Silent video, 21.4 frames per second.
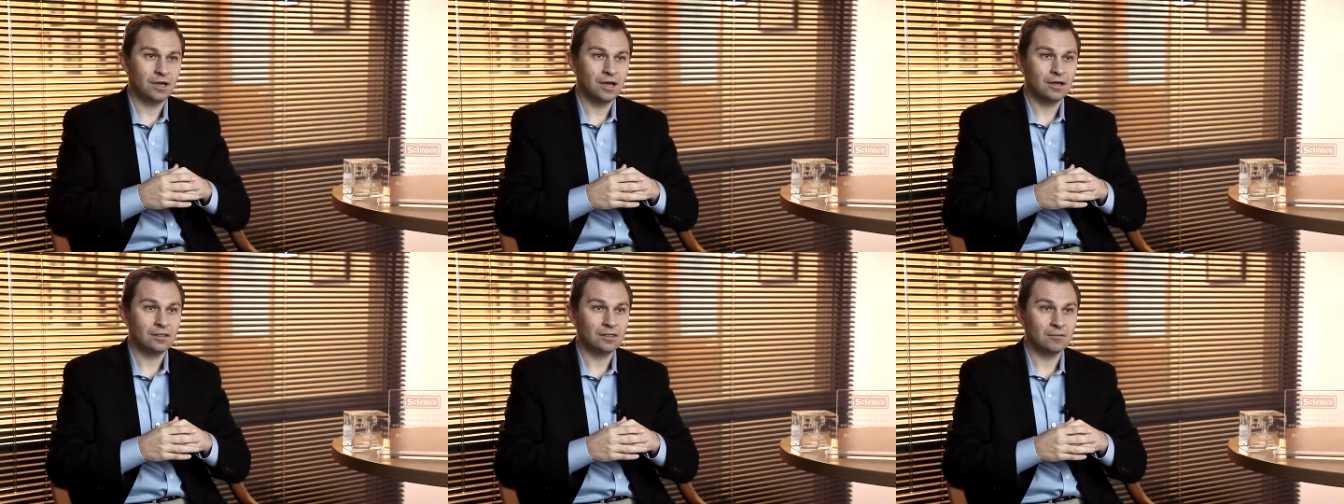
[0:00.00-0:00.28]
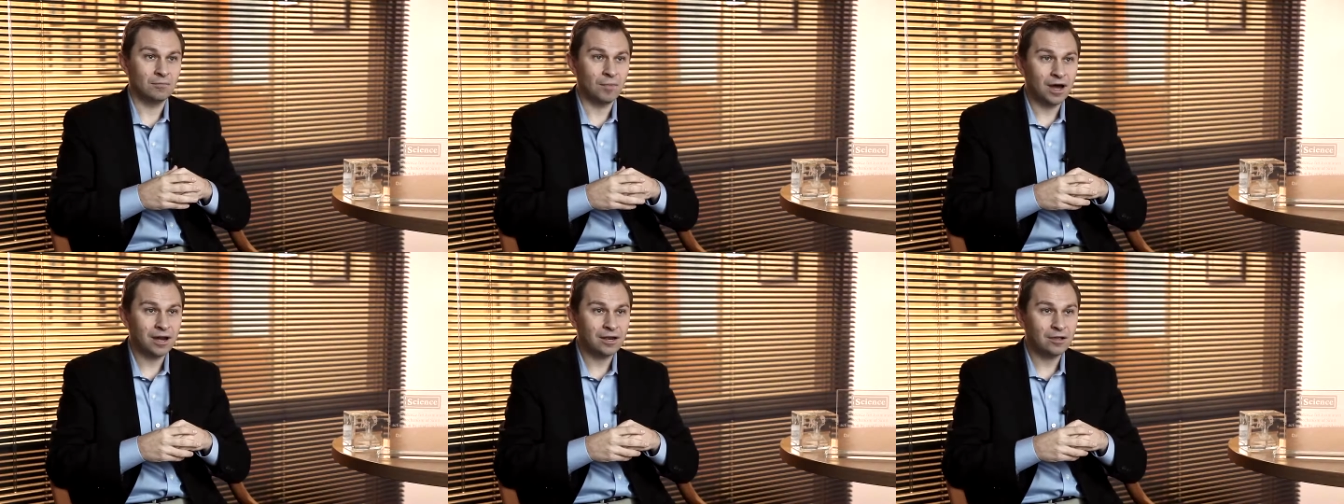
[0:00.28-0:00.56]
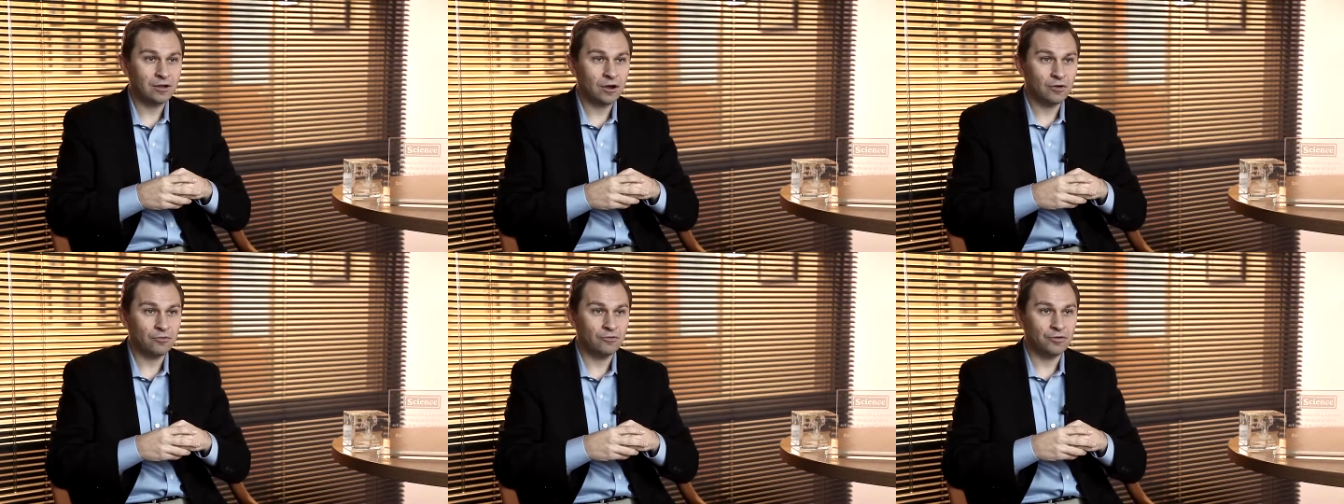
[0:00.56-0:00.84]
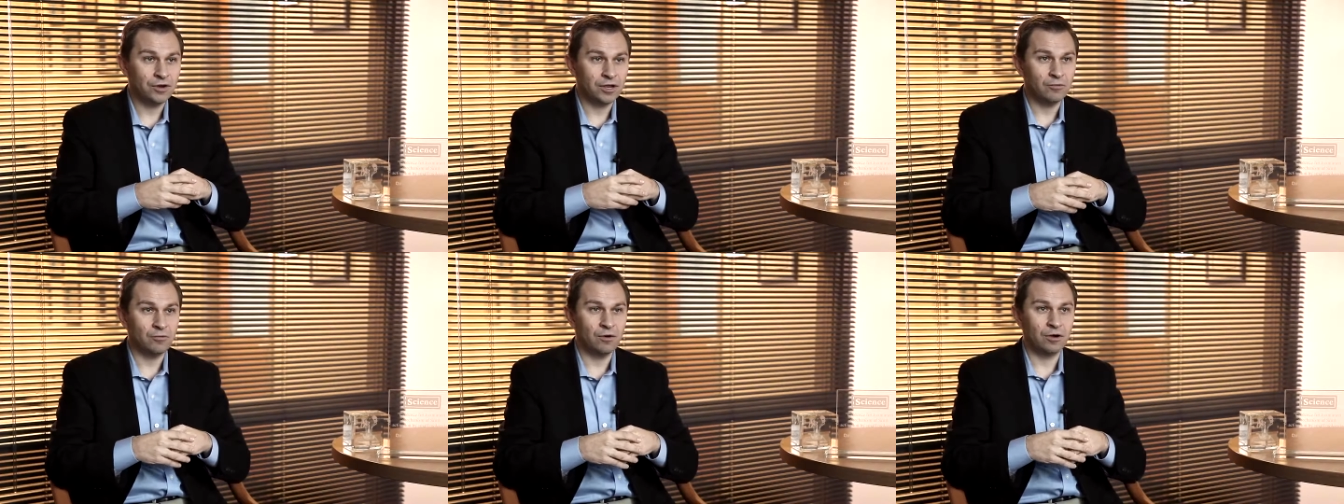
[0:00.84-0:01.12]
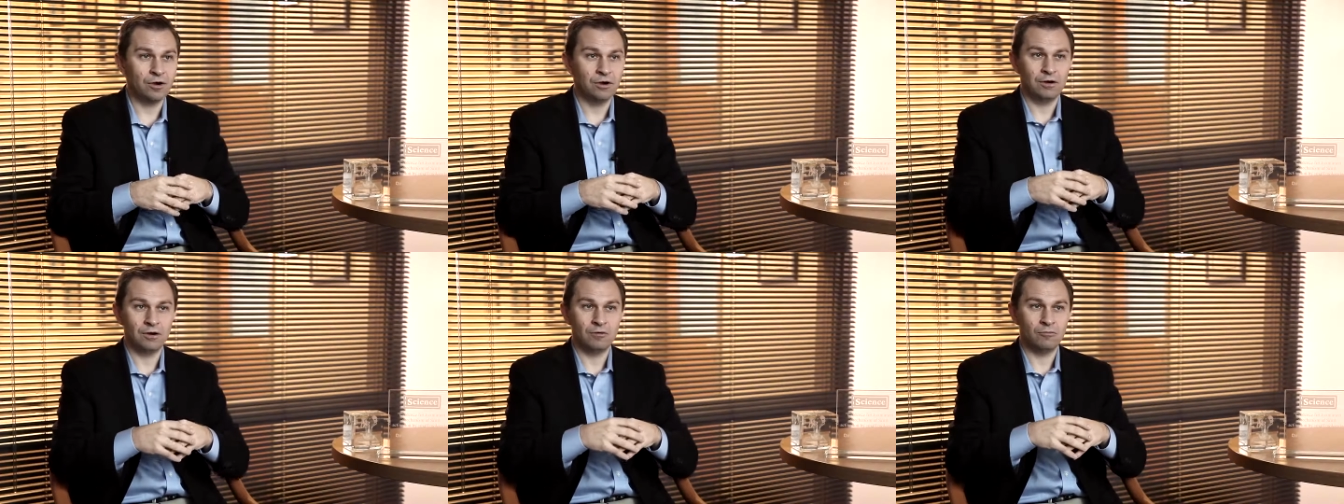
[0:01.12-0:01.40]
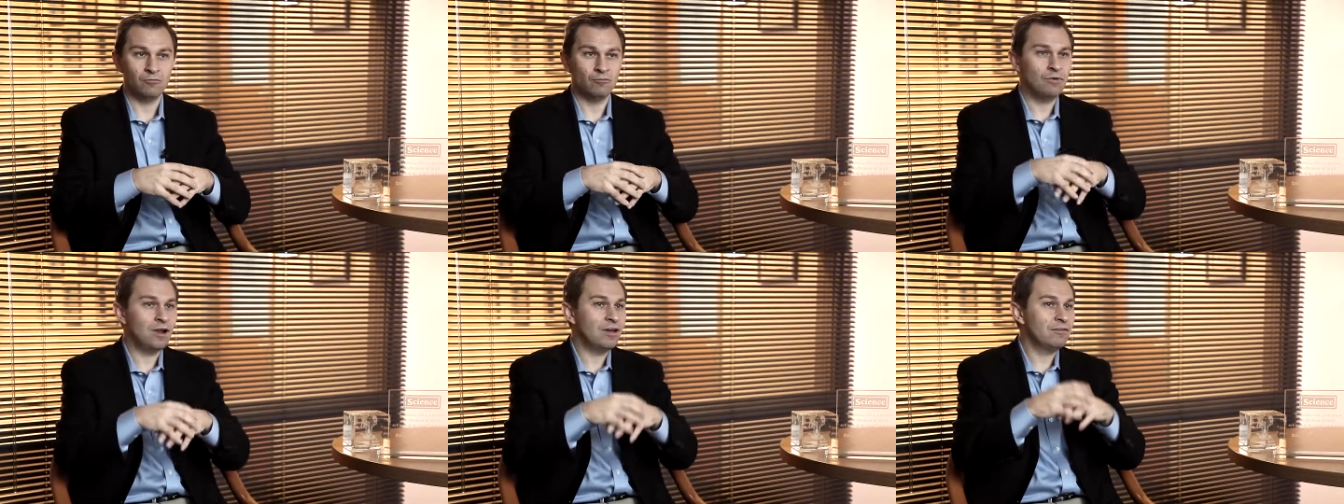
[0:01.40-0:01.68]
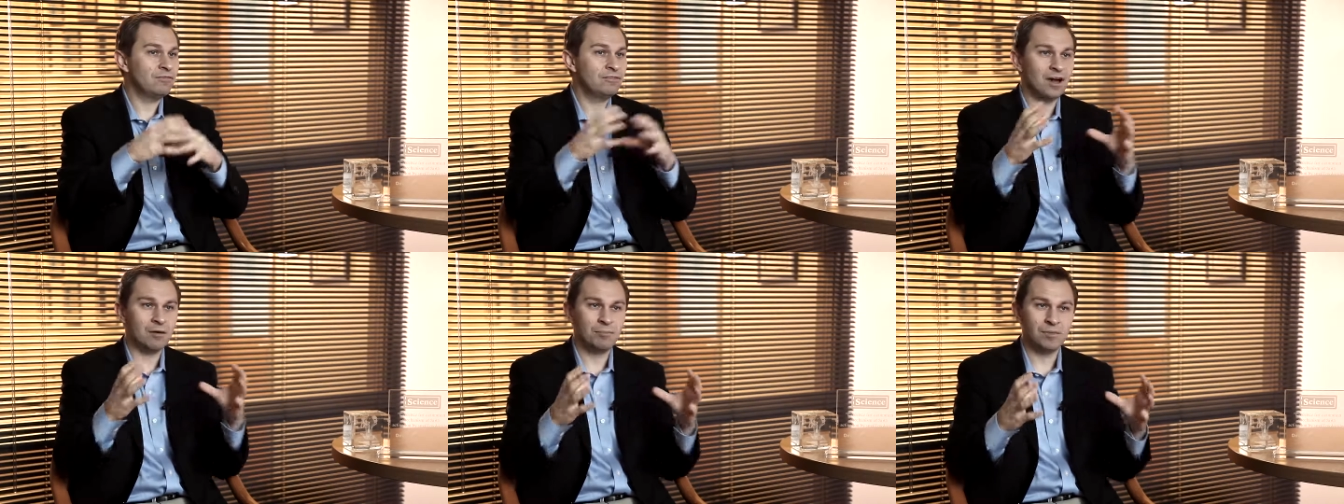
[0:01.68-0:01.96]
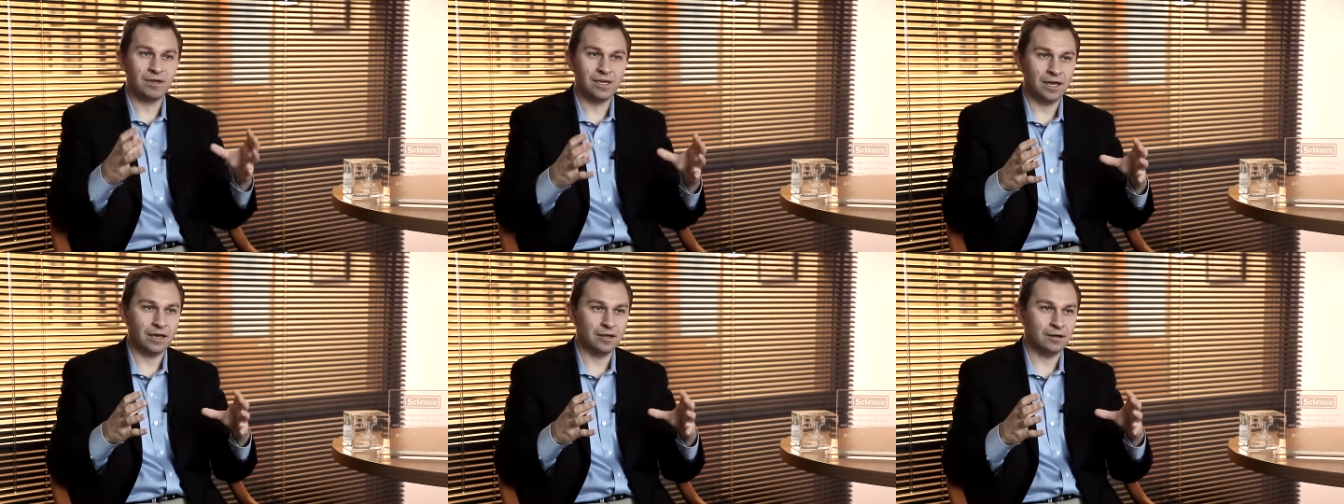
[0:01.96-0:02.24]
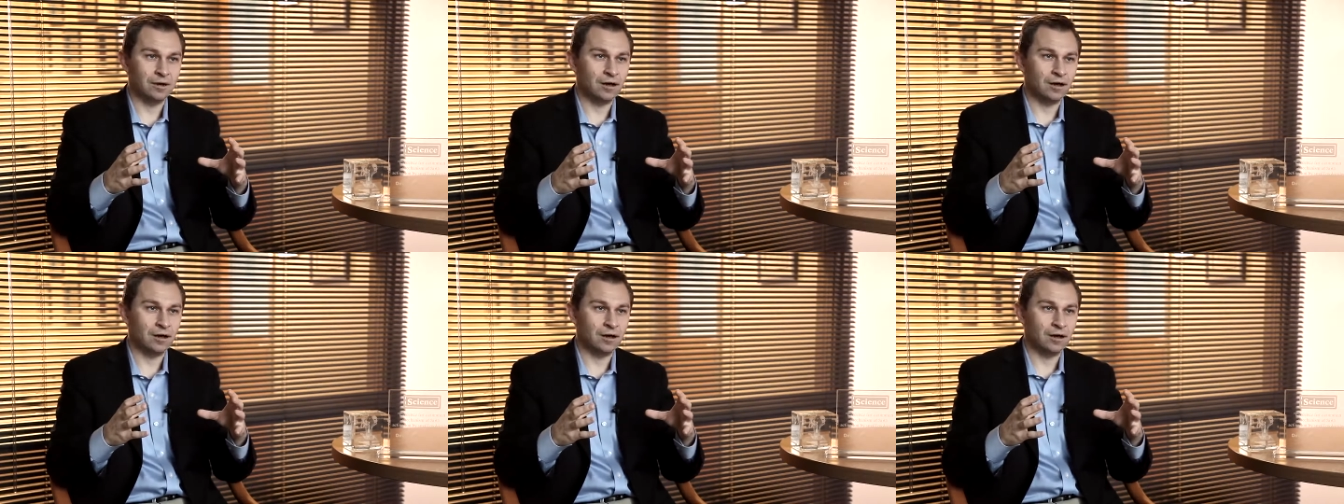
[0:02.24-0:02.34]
The mitochondria were revved up again